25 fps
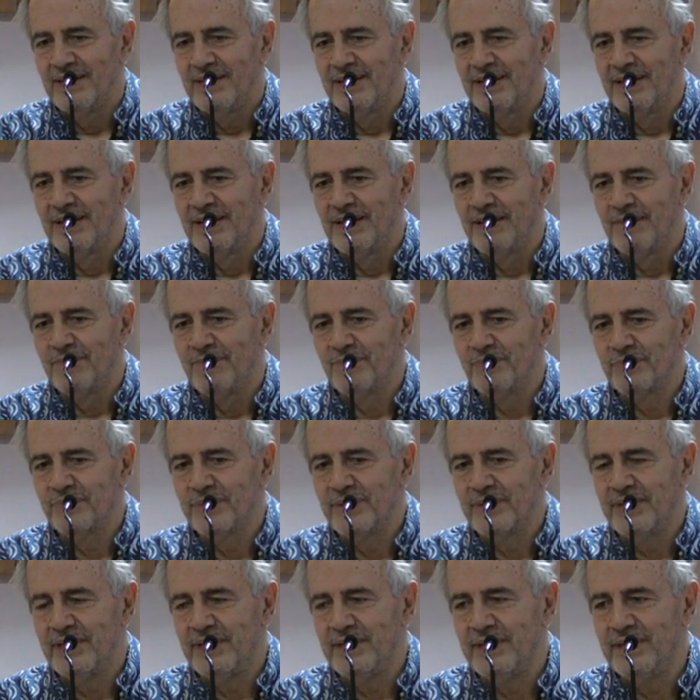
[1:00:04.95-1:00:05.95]
Um,
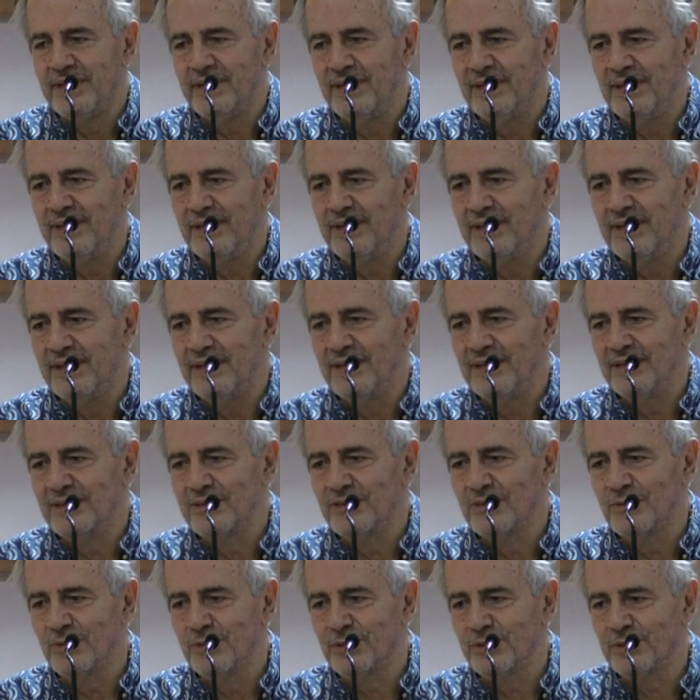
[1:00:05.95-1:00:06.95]
he's
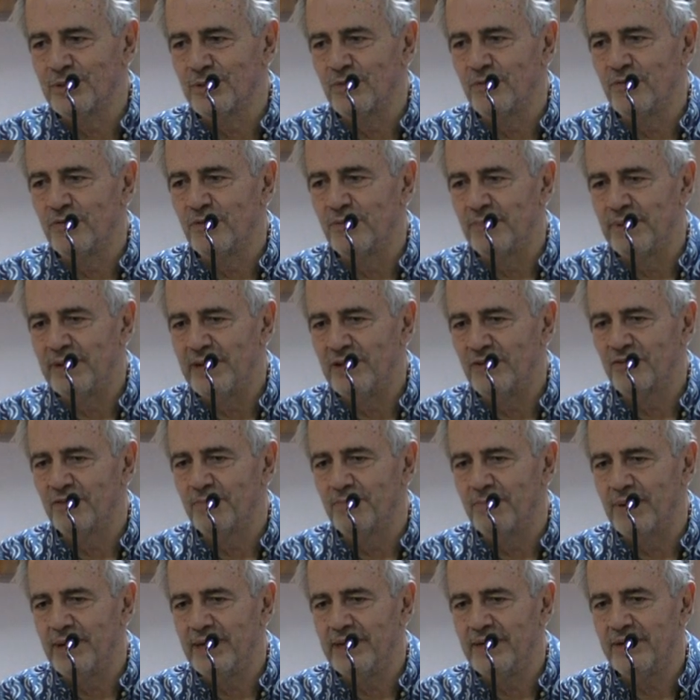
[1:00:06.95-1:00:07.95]
also from Asia
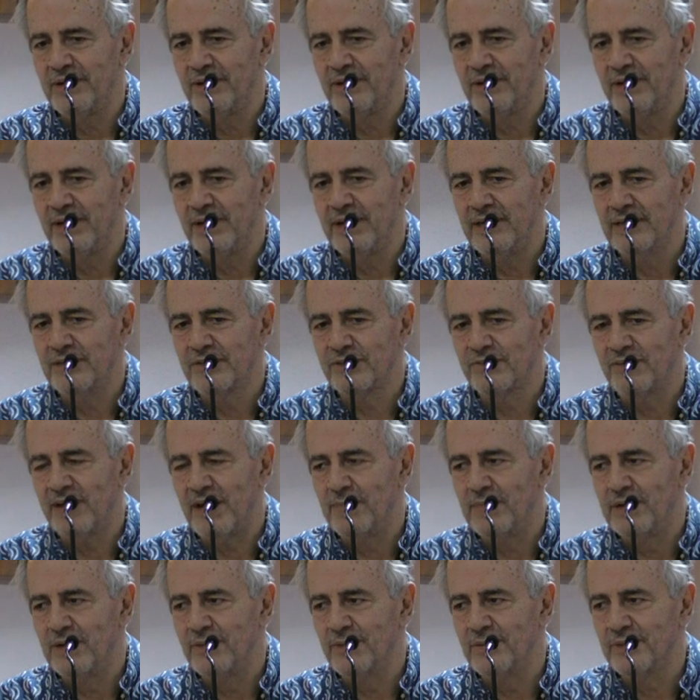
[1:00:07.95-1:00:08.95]
Minor, and his
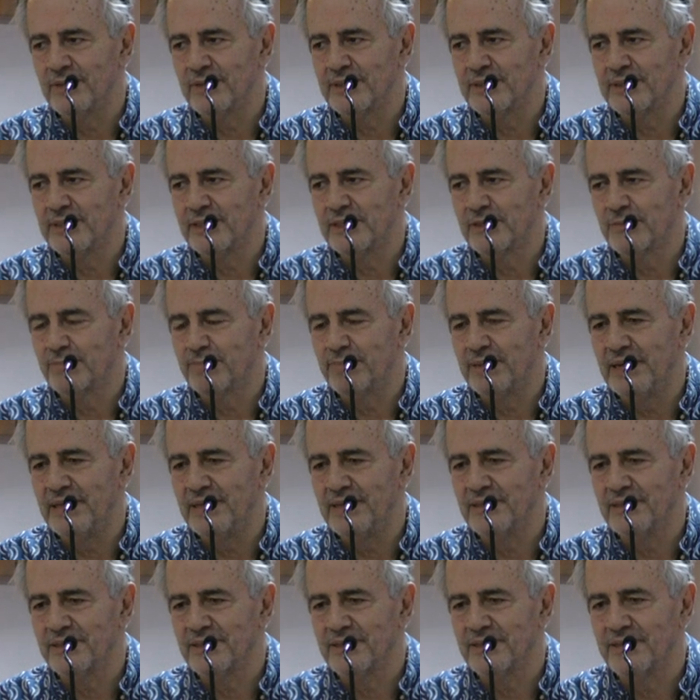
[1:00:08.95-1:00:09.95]
family was
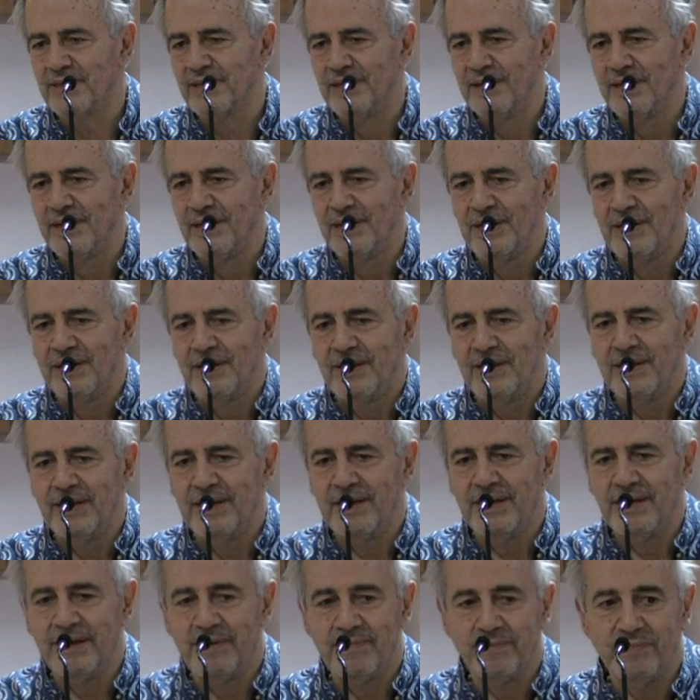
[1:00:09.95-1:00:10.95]
displaced
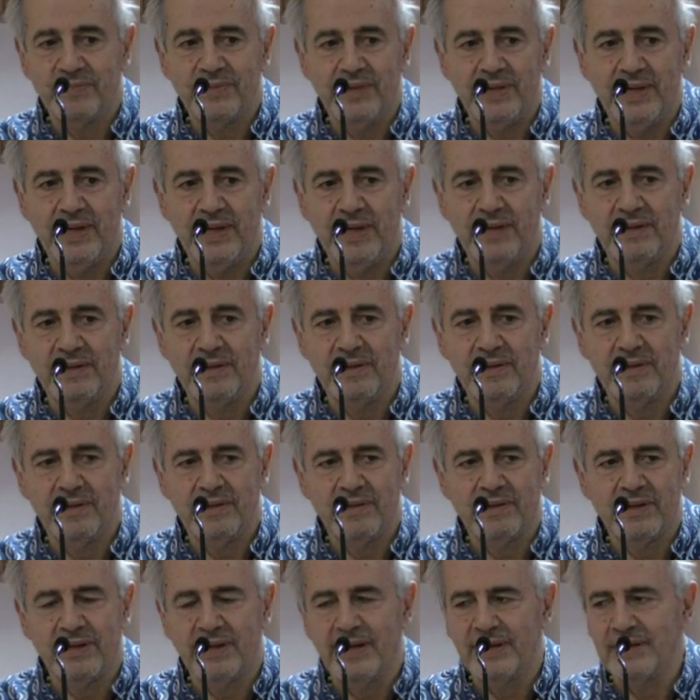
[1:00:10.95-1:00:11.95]
Um, in
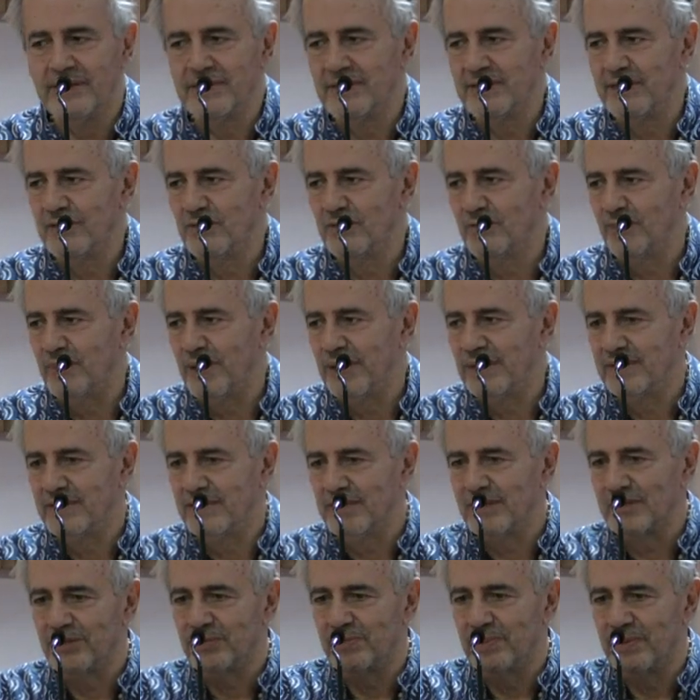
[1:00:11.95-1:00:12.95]
the nineteen
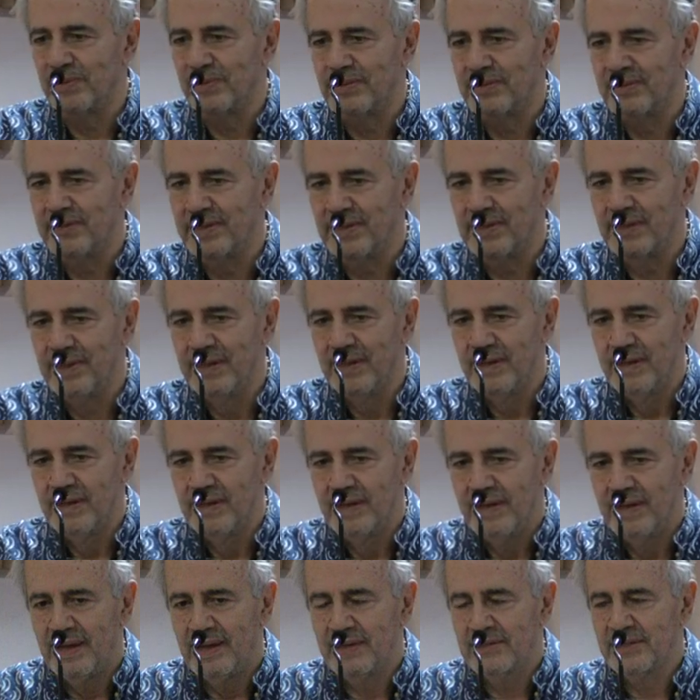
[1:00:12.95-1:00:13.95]
twenties with the
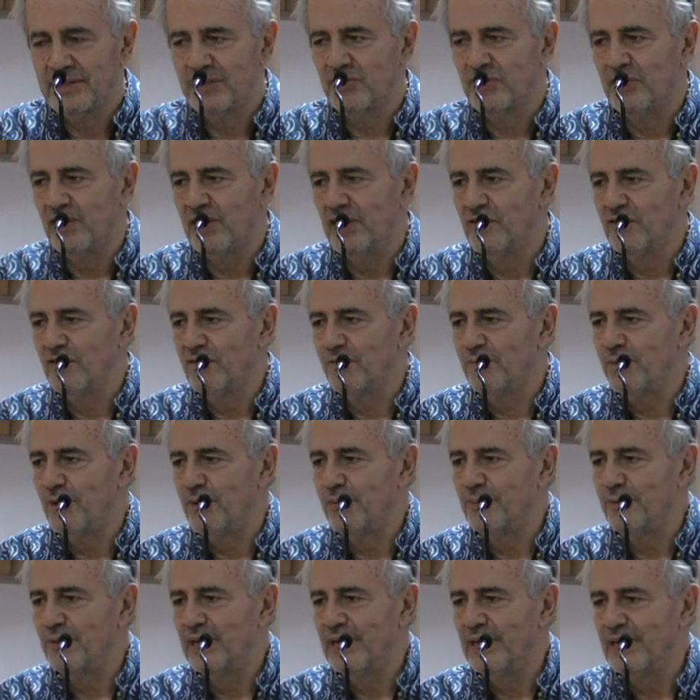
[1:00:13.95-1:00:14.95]
exchange of
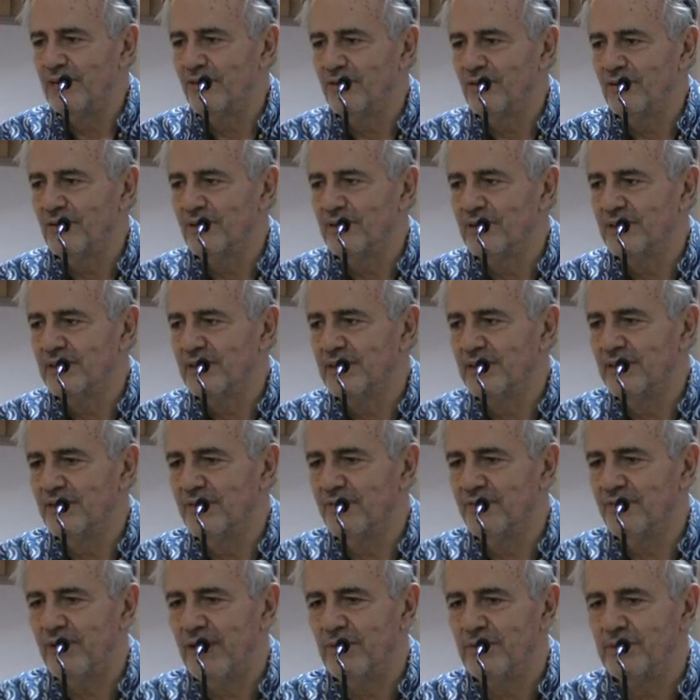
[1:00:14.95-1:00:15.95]
populations, and he
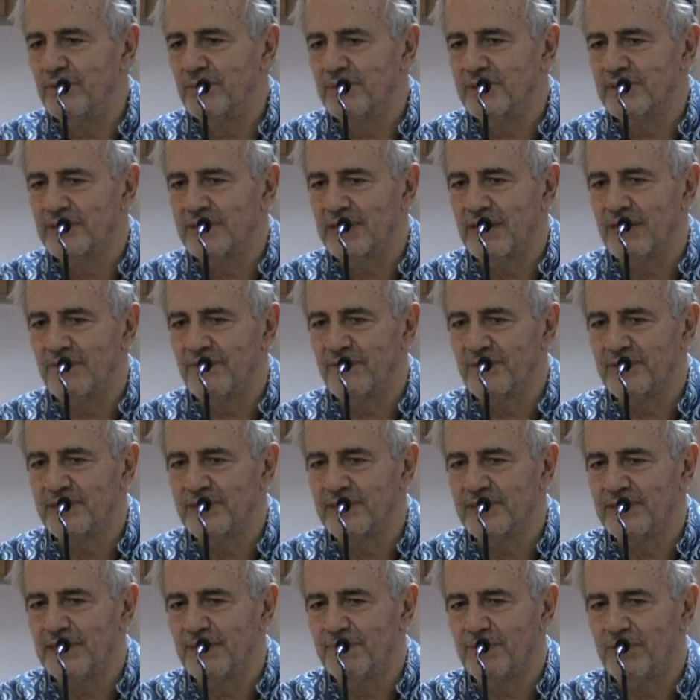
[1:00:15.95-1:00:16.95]
found himself as
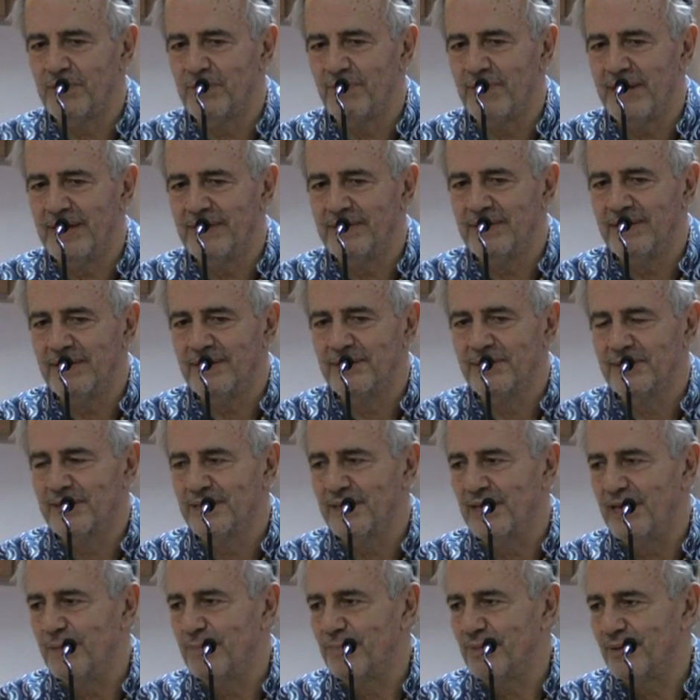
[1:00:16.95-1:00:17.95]
a diplomat in
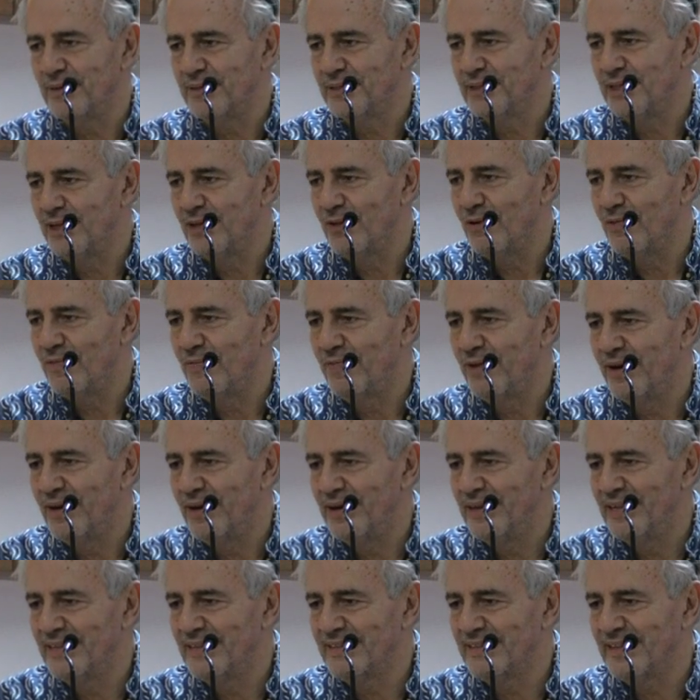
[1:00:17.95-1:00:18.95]
Cyprus, and he got very
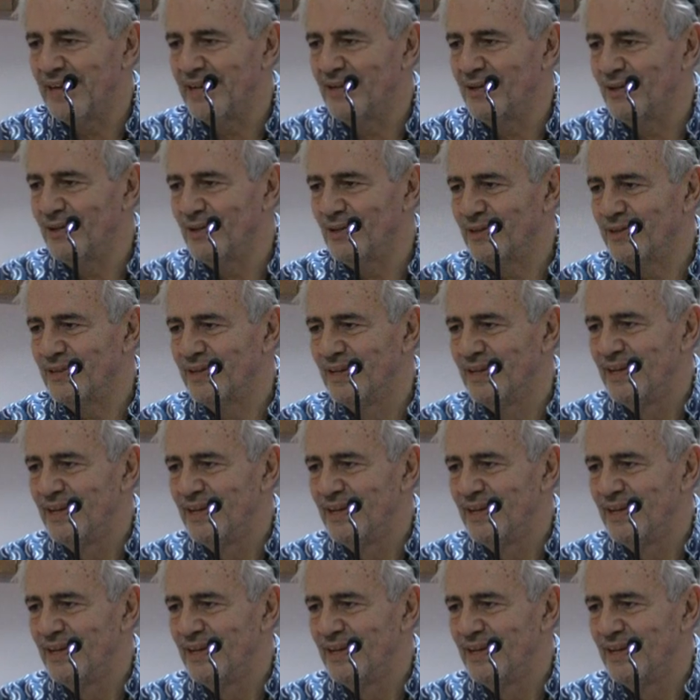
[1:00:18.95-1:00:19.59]
entangled